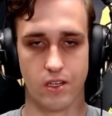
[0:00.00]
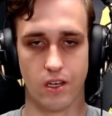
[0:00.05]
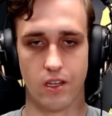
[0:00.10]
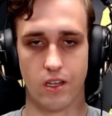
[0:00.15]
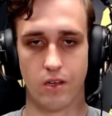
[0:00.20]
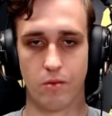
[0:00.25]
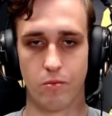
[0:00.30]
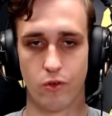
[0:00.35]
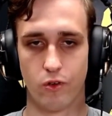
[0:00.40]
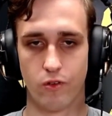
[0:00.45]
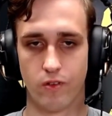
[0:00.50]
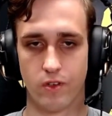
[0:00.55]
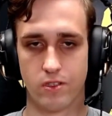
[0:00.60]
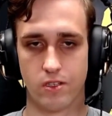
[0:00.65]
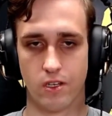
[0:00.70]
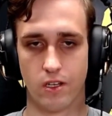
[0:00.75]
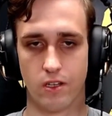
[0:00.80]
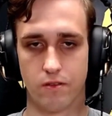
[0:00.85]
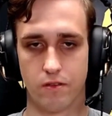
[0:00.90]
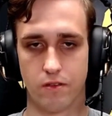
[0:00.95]
improve
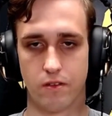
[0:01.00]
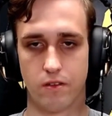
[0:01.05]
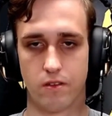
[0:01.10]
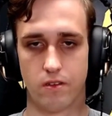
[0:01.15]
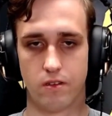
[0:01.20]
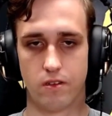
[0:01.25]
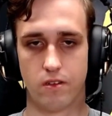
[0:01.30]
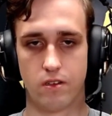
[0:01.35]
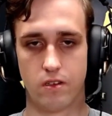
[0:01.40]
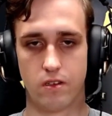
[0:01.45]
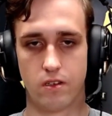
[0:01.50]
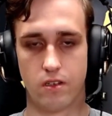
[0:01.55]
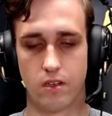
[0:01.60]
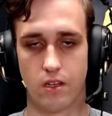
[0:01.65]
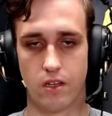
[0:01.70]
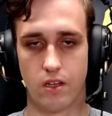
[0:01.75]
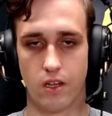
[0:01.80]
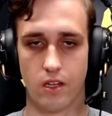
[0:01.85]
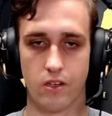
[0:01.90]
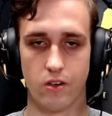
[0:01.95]
itself,
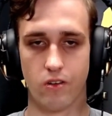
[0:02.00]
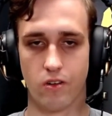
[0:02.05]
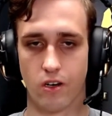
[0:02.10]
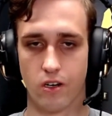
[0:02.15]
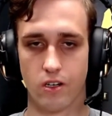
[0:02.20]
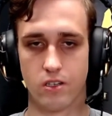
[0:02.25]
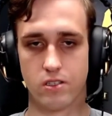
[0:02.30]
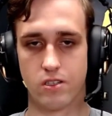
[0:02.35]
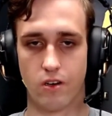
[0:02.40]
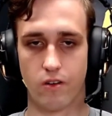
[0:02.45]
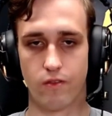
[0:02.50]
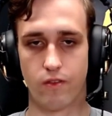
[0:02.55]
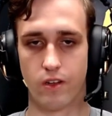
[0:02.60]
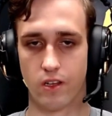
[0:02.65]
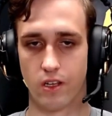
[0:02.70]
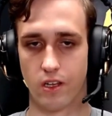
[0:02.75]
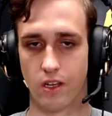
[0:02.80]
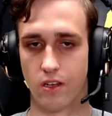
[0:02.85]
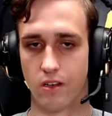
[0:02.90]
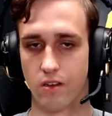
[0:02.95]
and then you're gonna start
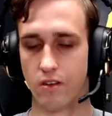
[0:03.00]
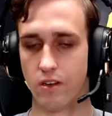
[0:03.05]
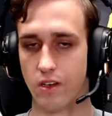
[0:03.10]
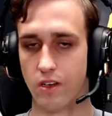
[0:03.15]
filling in.